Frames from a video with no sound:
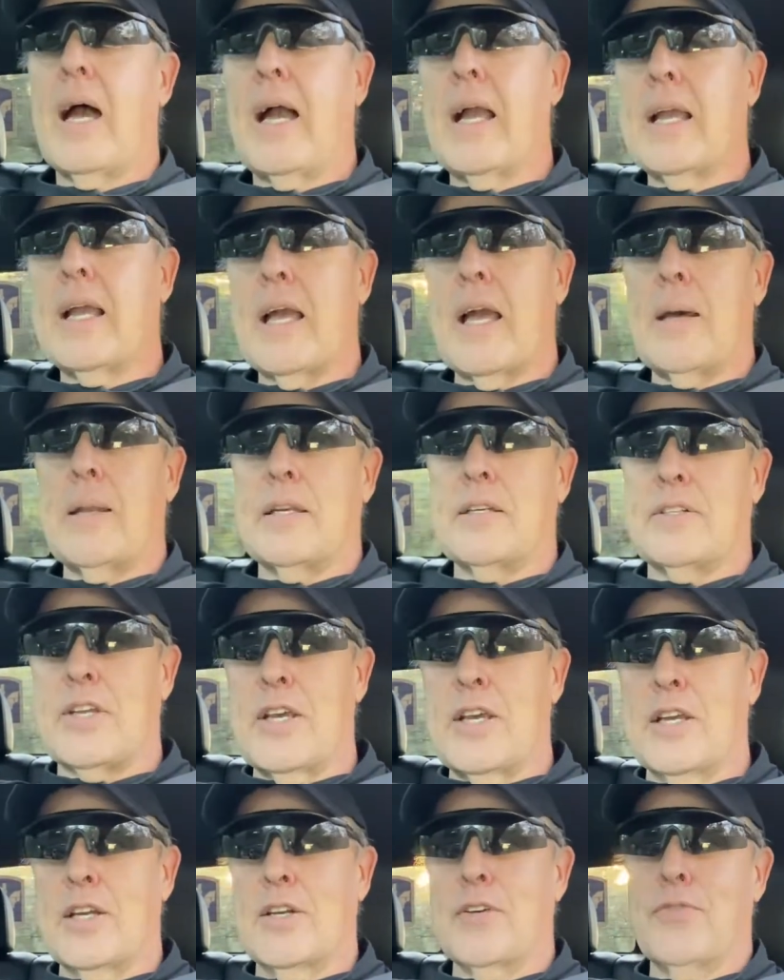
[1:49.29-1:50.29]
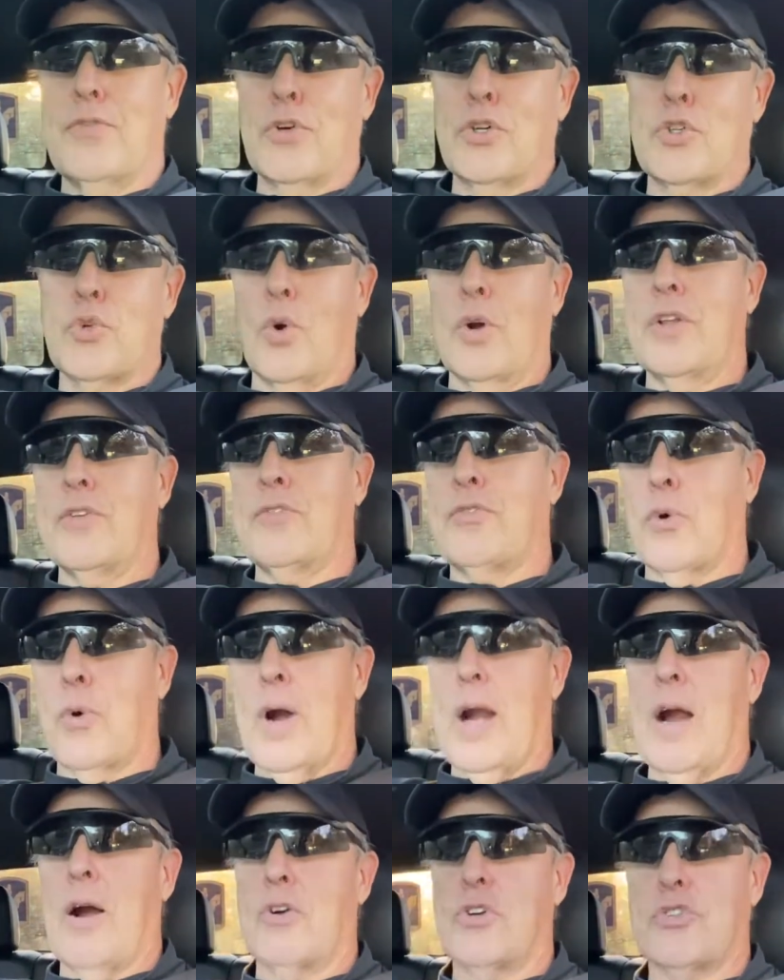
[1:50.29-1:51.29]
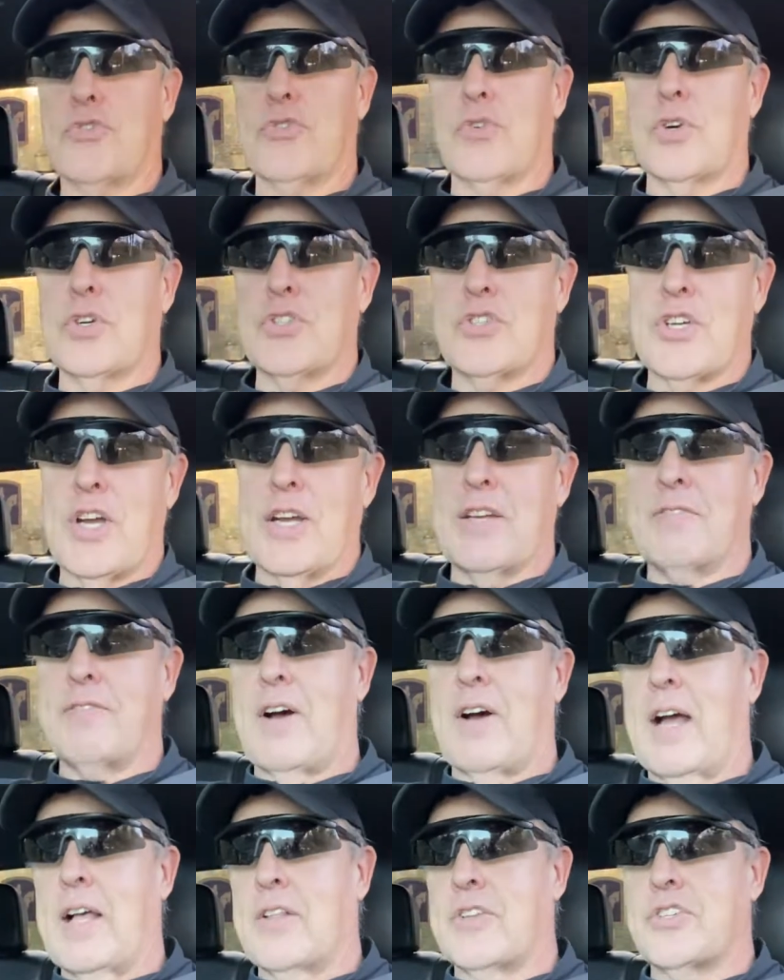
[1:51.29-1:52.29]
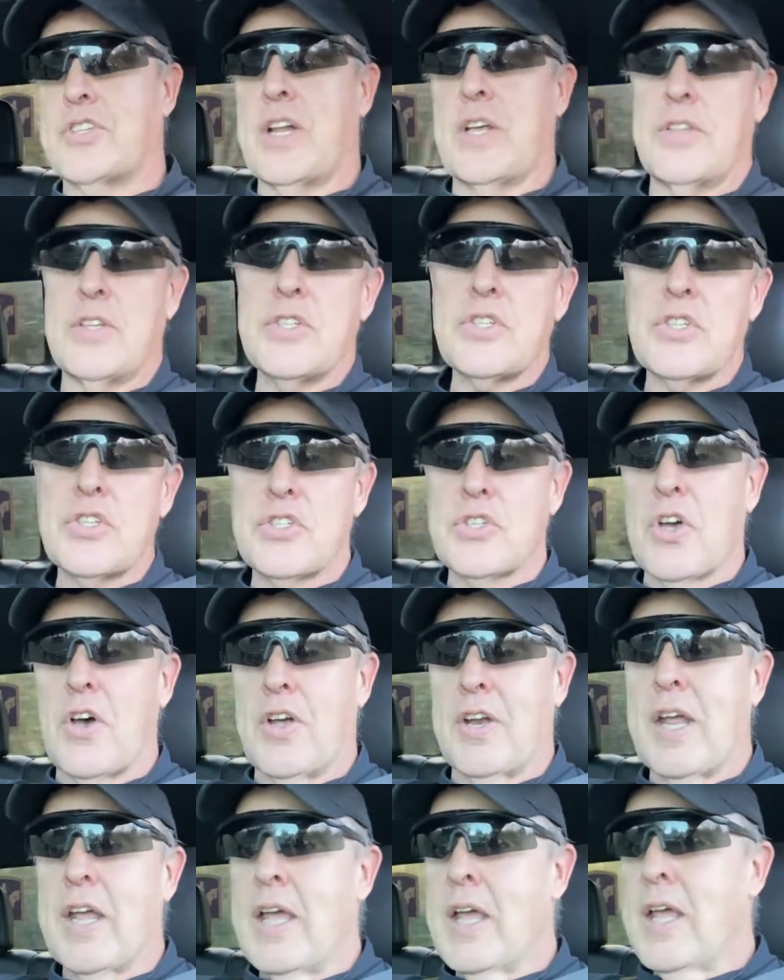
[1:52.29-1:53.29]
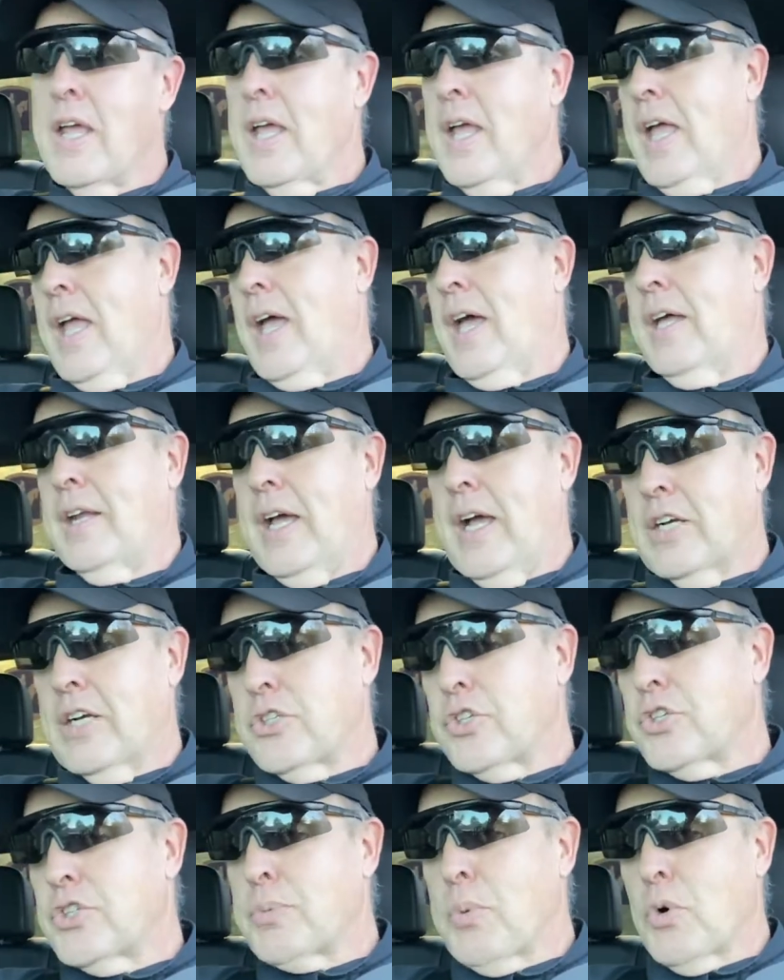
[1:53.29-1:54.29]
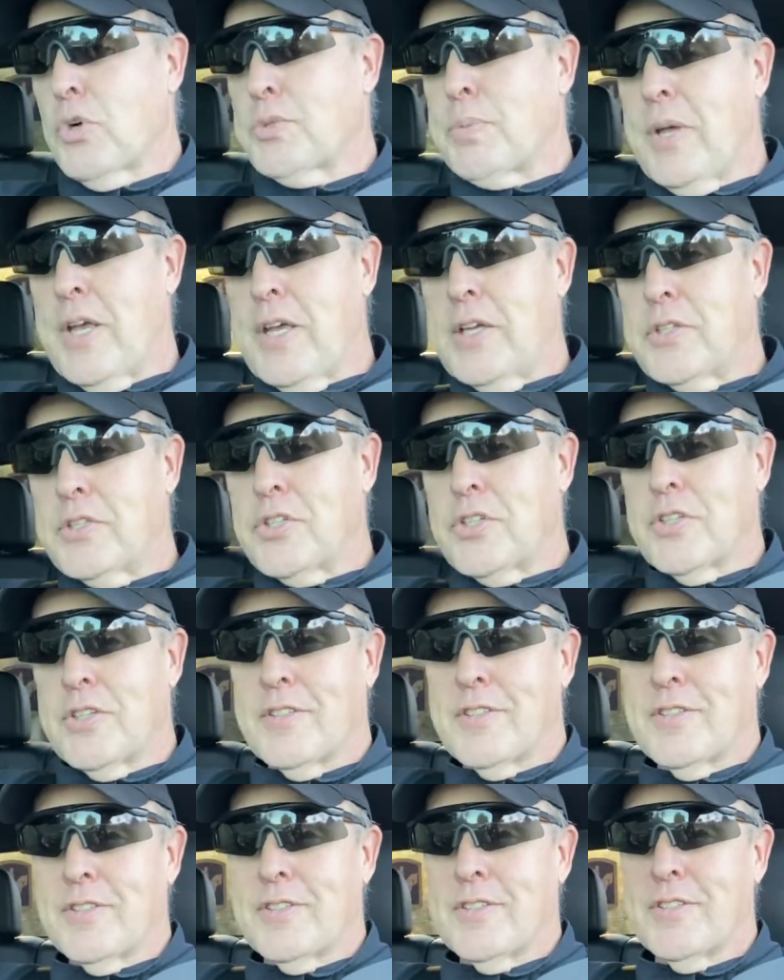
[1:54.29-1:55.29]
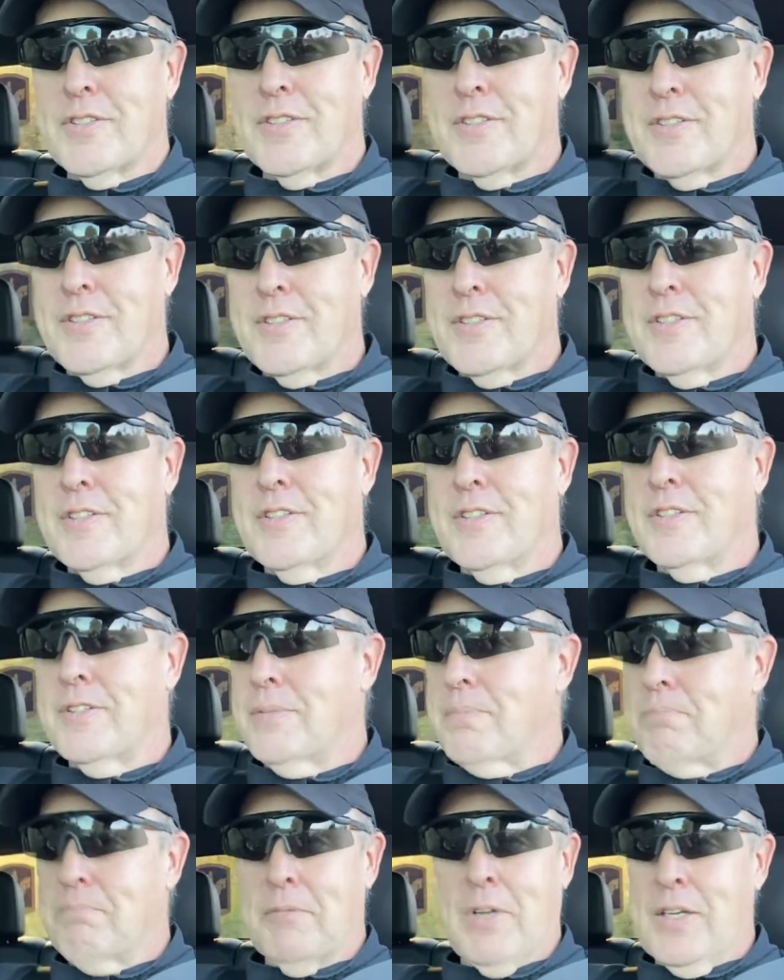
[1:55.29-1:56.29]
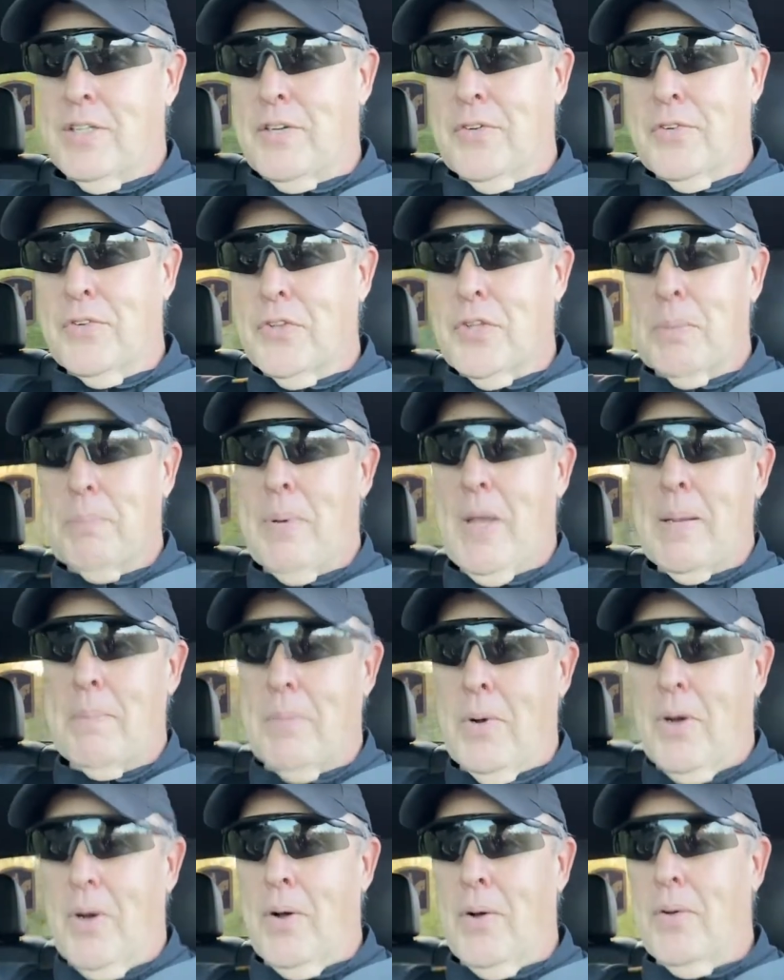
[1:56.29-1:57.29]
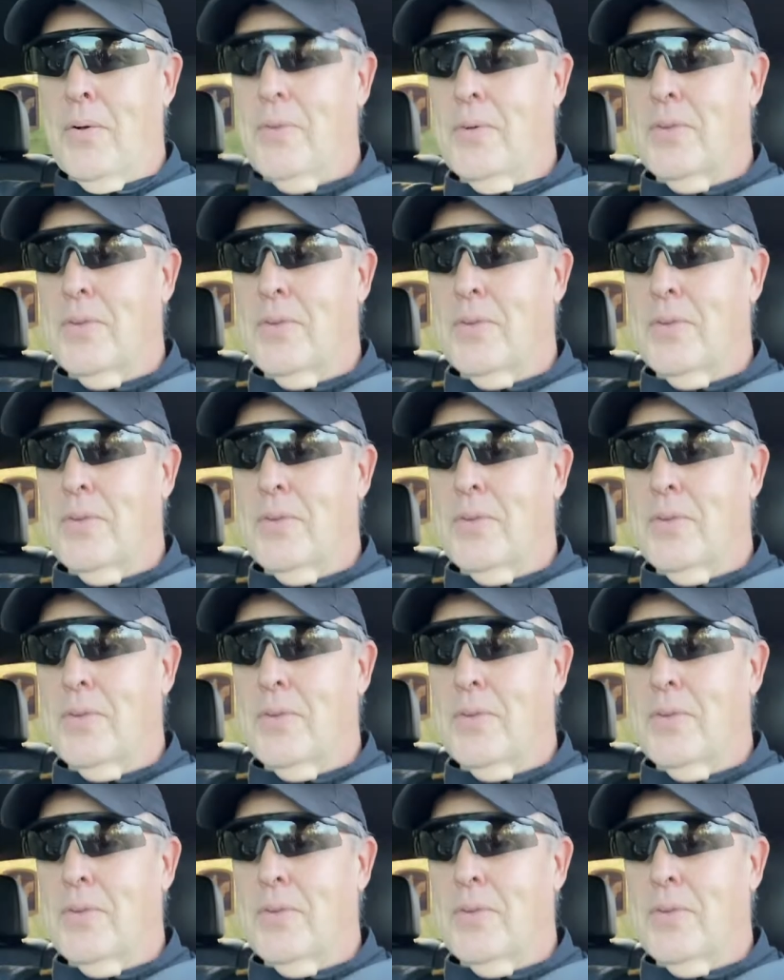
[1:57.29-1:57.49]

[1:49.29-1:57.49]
I got dinged for 24 hours for inciting violence. Now, this is on an action sports page not different than paintball.